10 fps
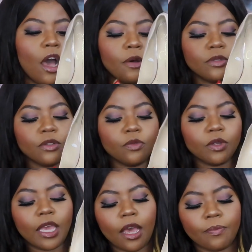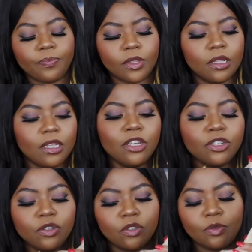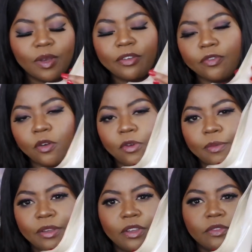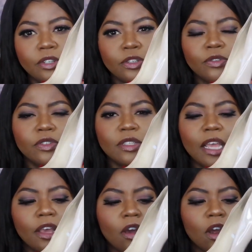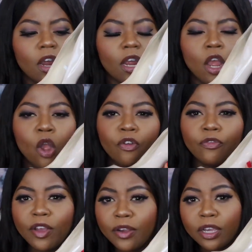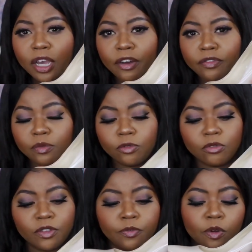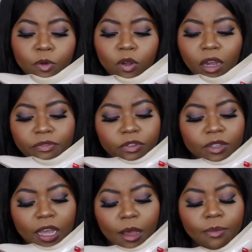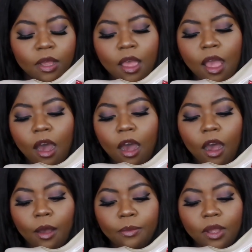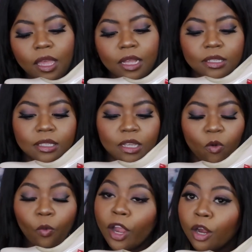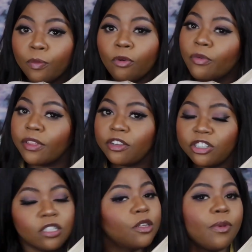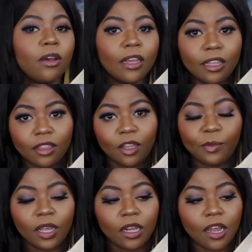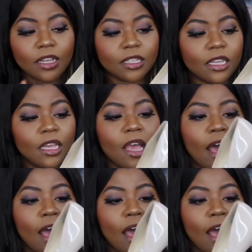So yeah, these shoes are by far one of my favorite shoes. They are very comfortable, c'est vraiment confortable. It's wearable with just about anything in my closet.